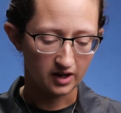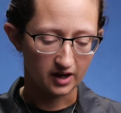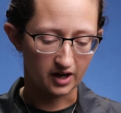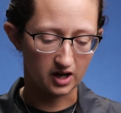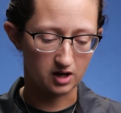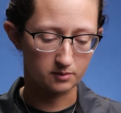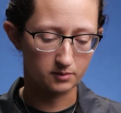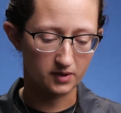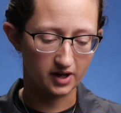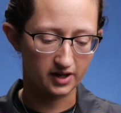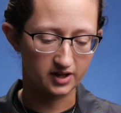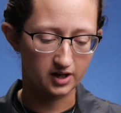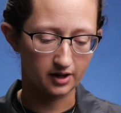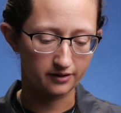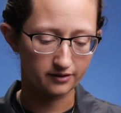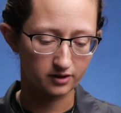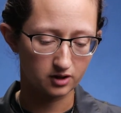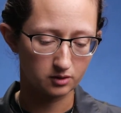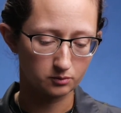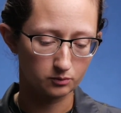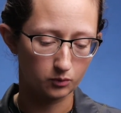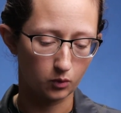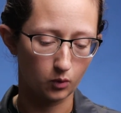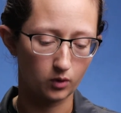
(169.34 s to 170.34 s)

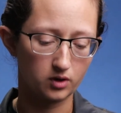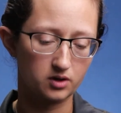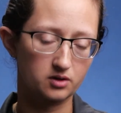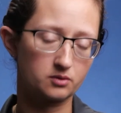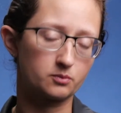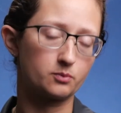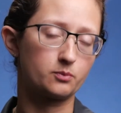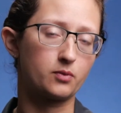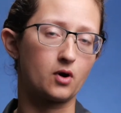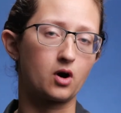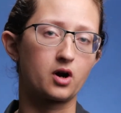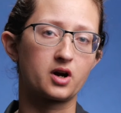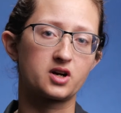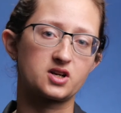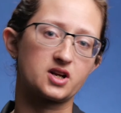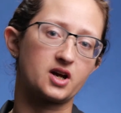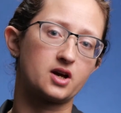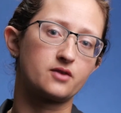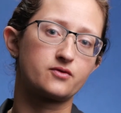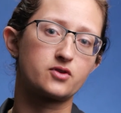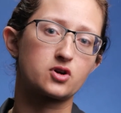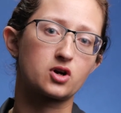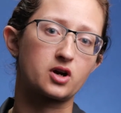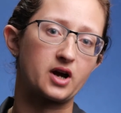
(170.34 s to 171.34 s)
Another important part
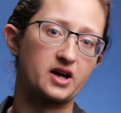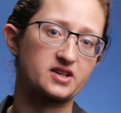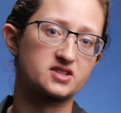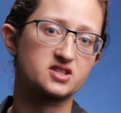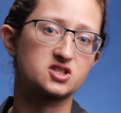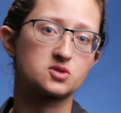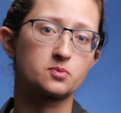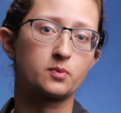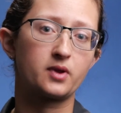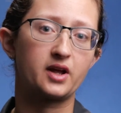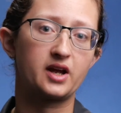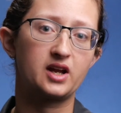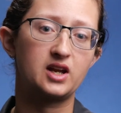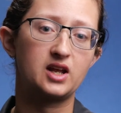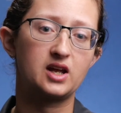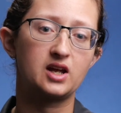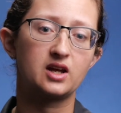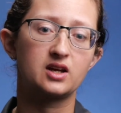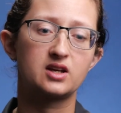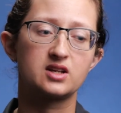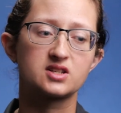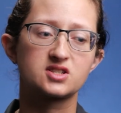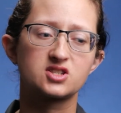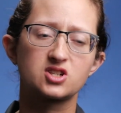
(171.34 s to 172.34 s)
of your crisis
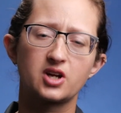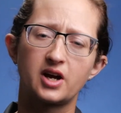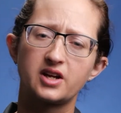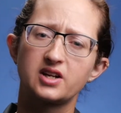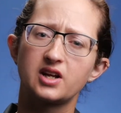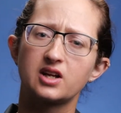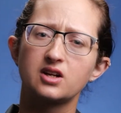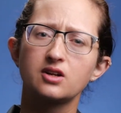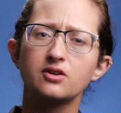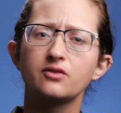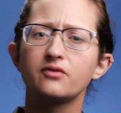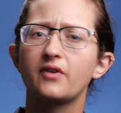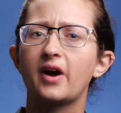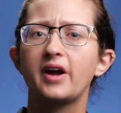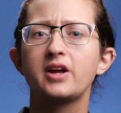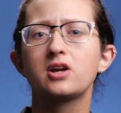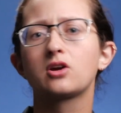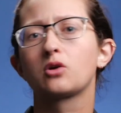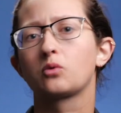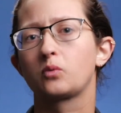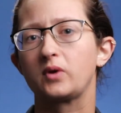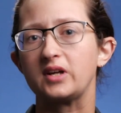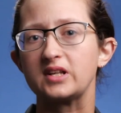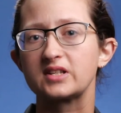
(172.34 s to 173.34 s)
planning is to identify
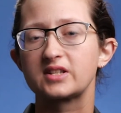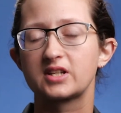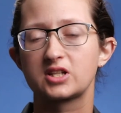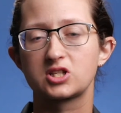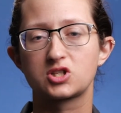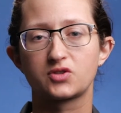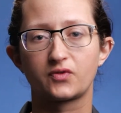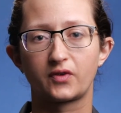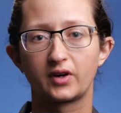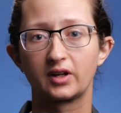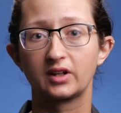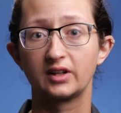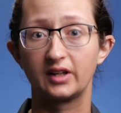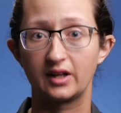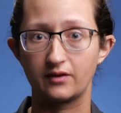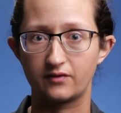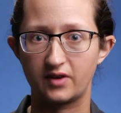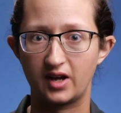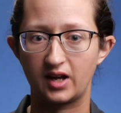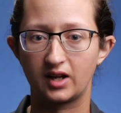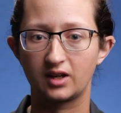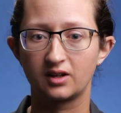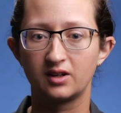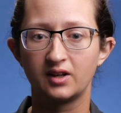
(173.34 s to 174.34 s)
your reasons for
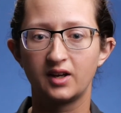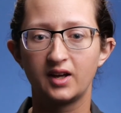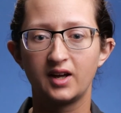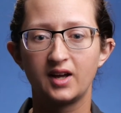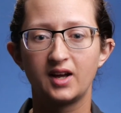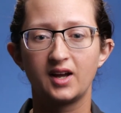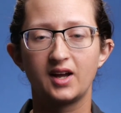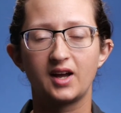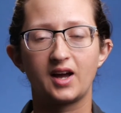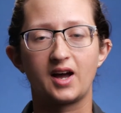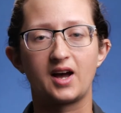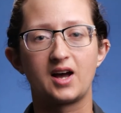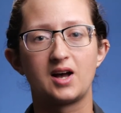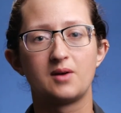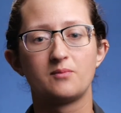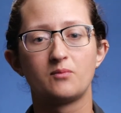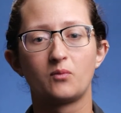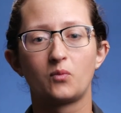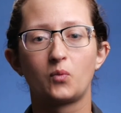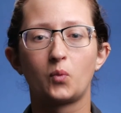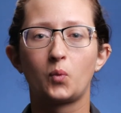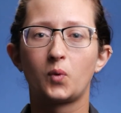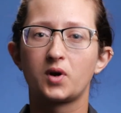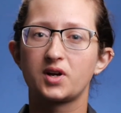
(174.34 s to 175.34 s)
living.
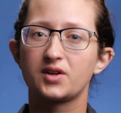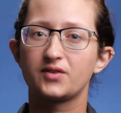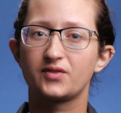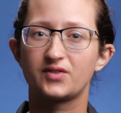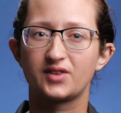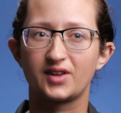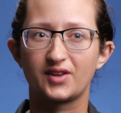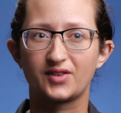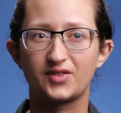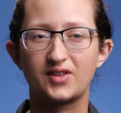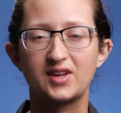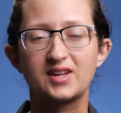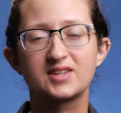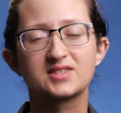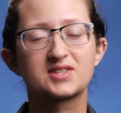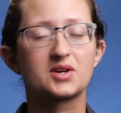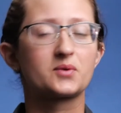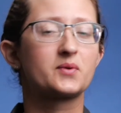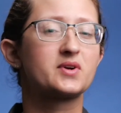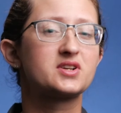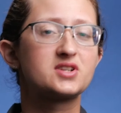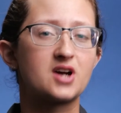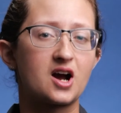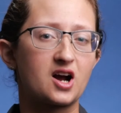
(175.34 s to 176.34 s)
One of the things
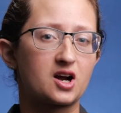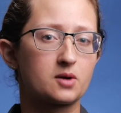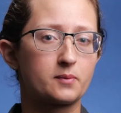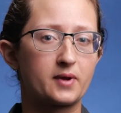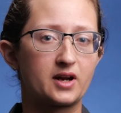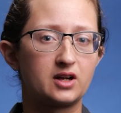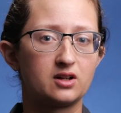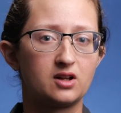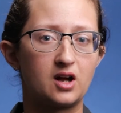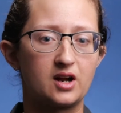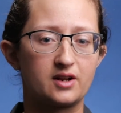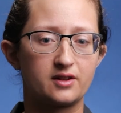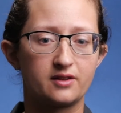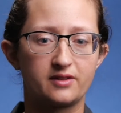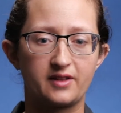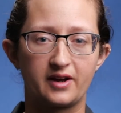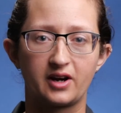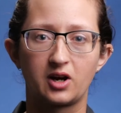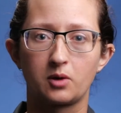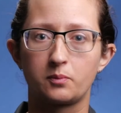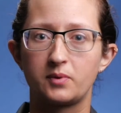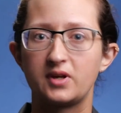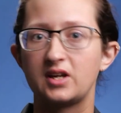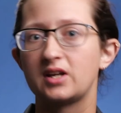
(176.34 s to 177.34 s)
that we talk about a lot in
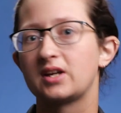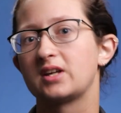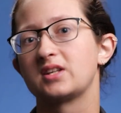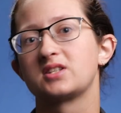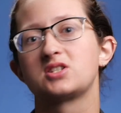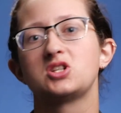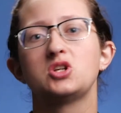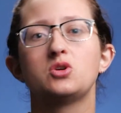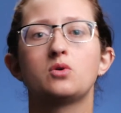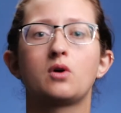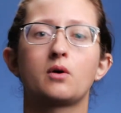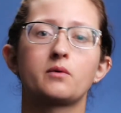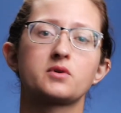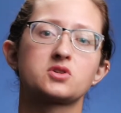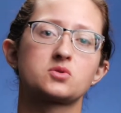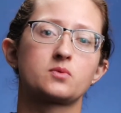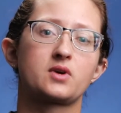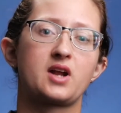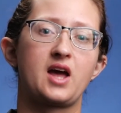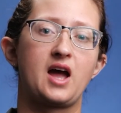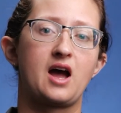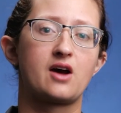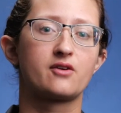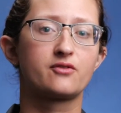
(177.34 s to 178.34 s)
therapy is you always
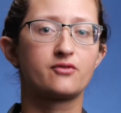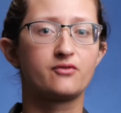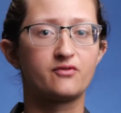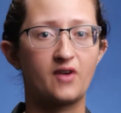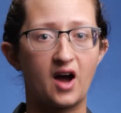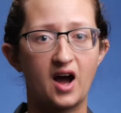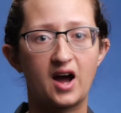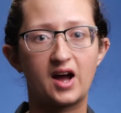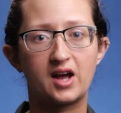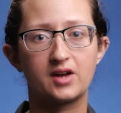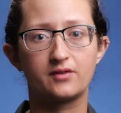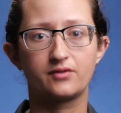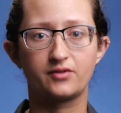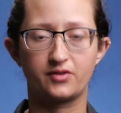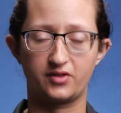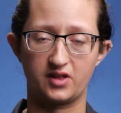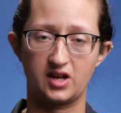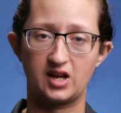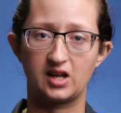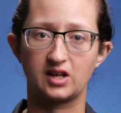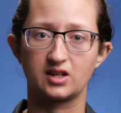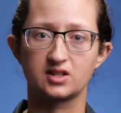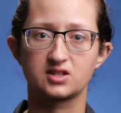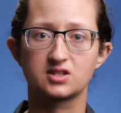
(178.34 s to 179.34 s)
want to have 5
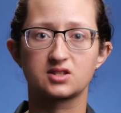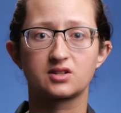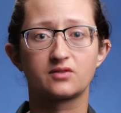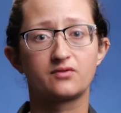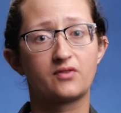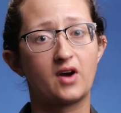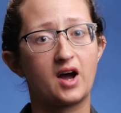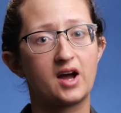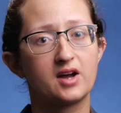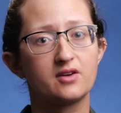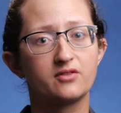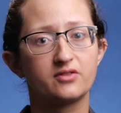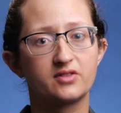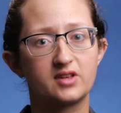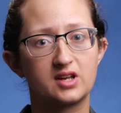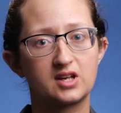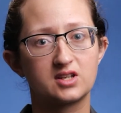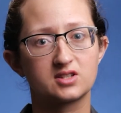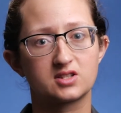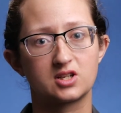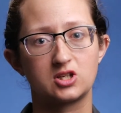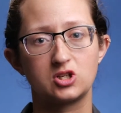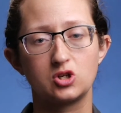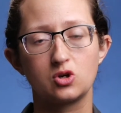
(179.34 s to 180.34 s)
things
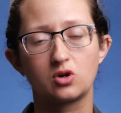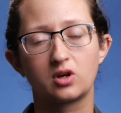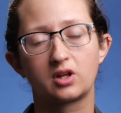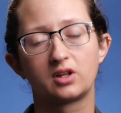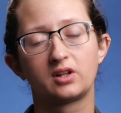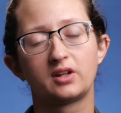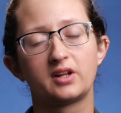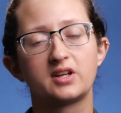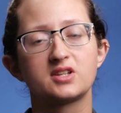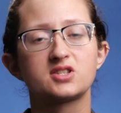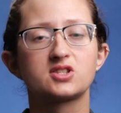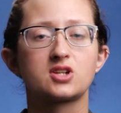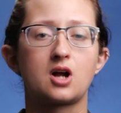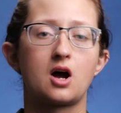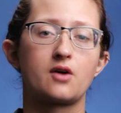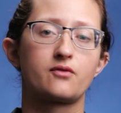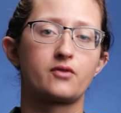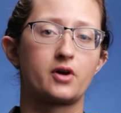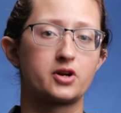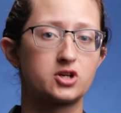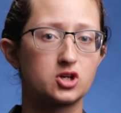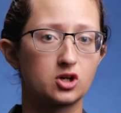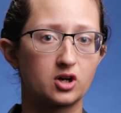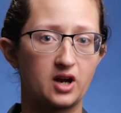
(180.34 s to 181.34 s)
that you can list
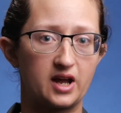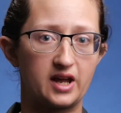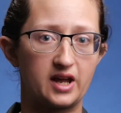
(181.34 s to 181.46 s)
off on your